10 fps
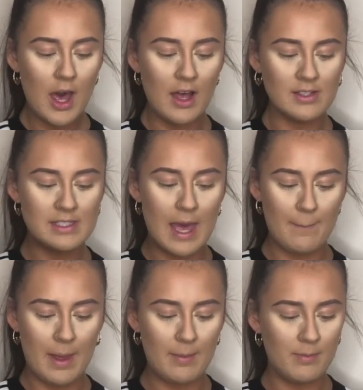I'll
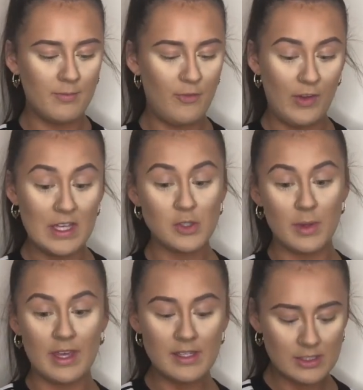set my face
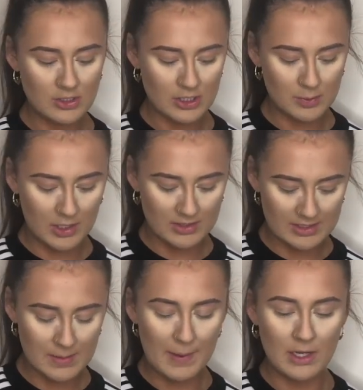with this just because
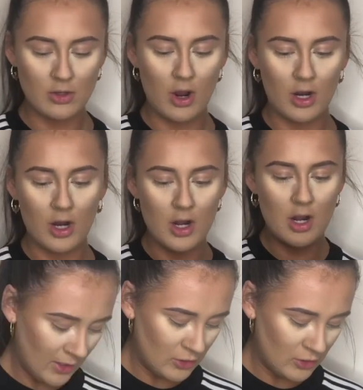it's a bit darker.